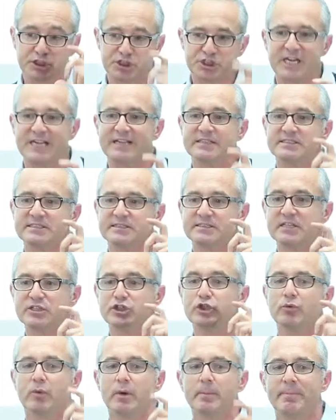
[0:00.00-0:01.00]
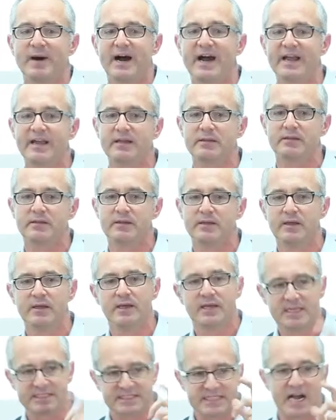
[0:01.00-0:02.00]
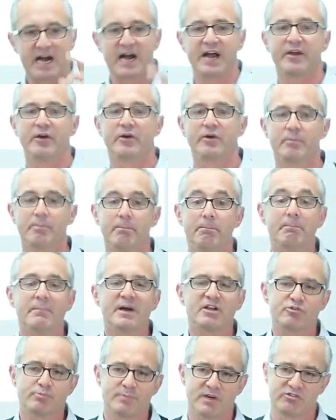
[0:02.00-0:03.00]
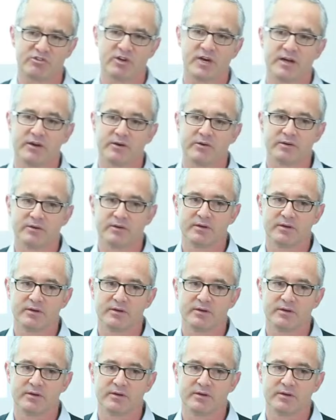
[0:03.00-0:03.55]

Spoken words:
chance that you will buy it is higher, much, much higher.